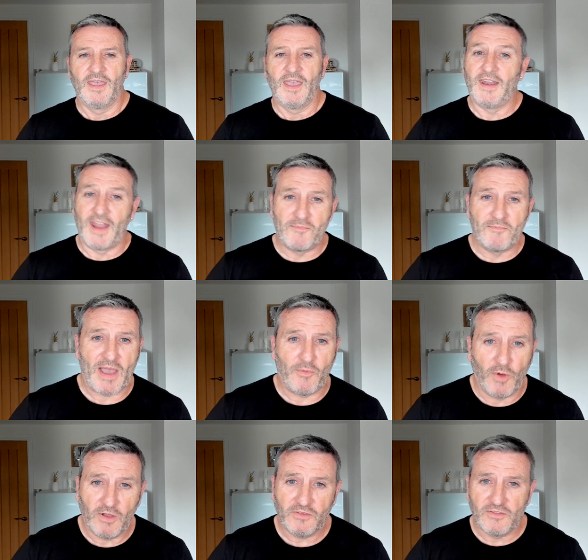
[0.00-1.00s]
And I'm Matt
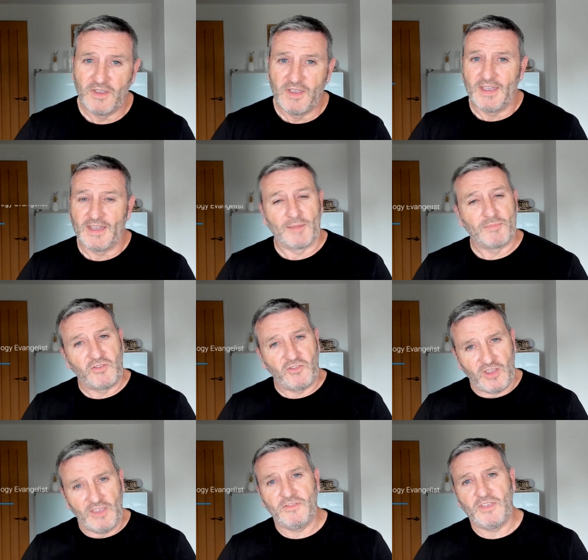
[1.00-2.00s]
Watts, and I'm the
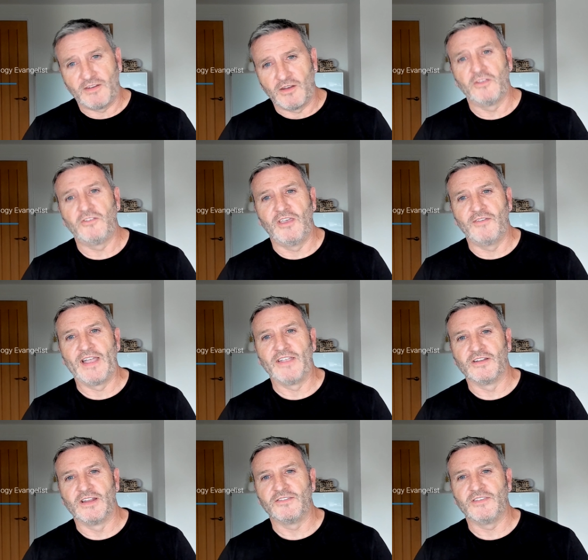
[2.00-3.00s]
Chief Technology
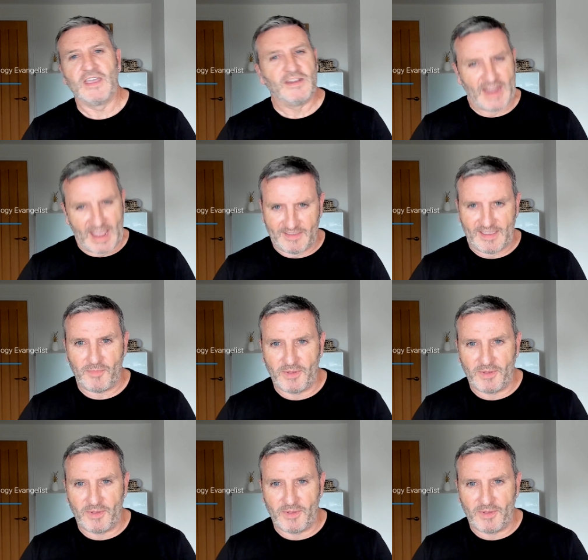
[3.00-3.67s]
Evangelist at NetApp.